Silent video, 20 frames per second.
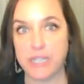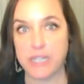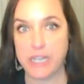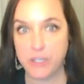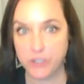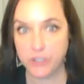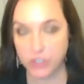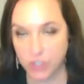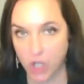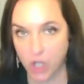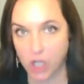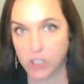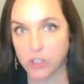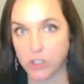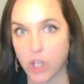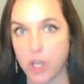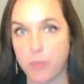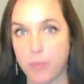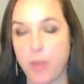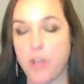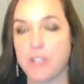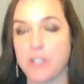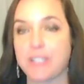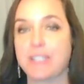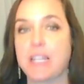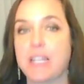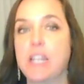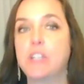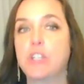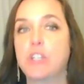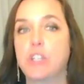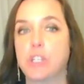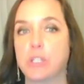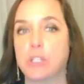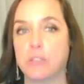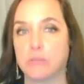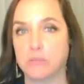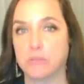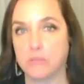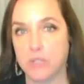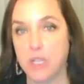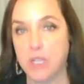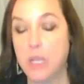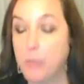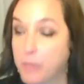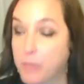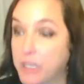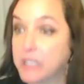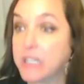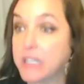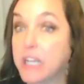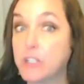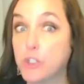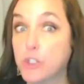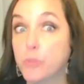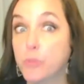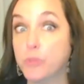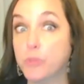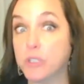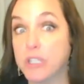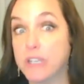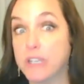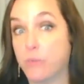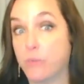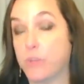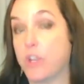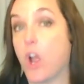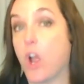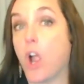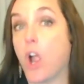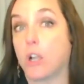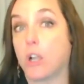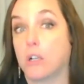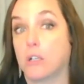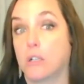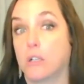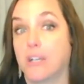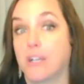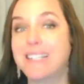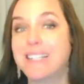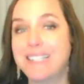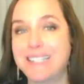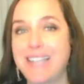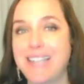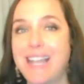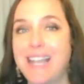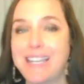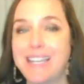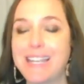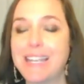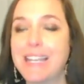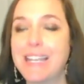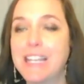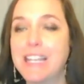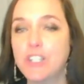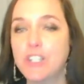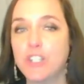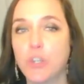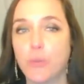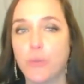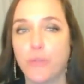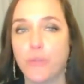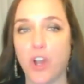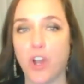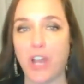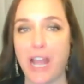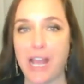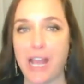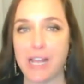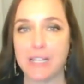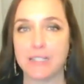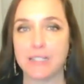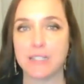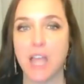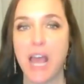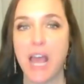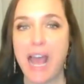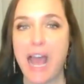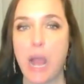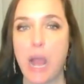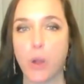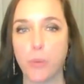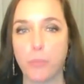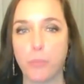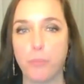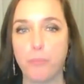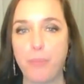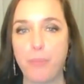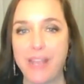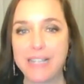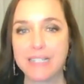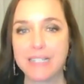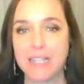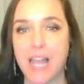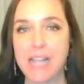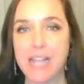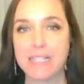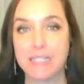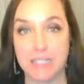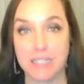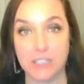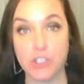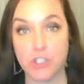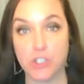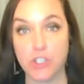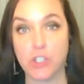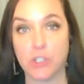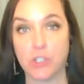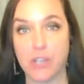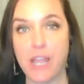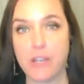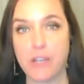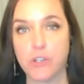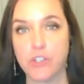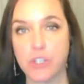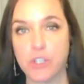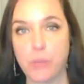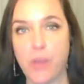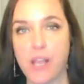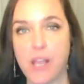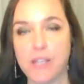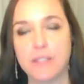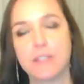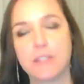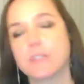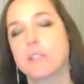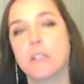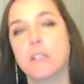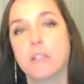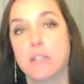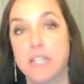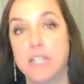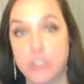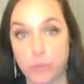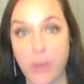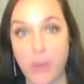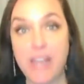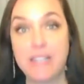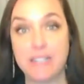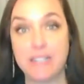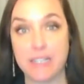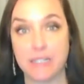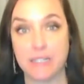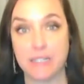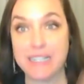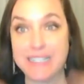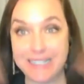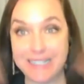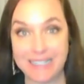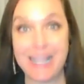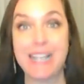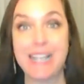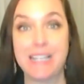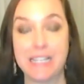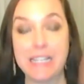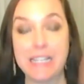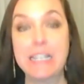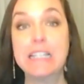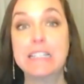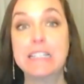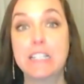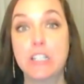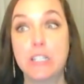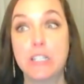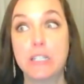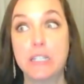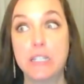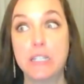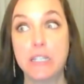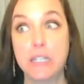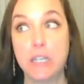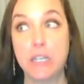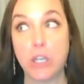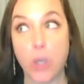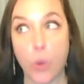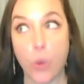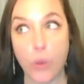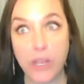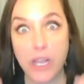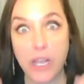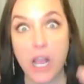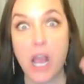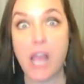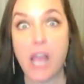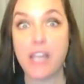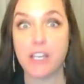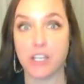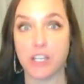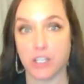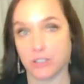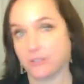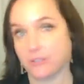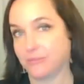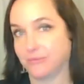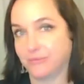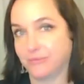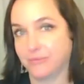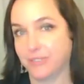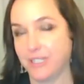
And I used to talk a lot about ascension because I do believe we are ascending insofar as our baseline signature, energy-wise, it's raising, it's ascending, it is going higher.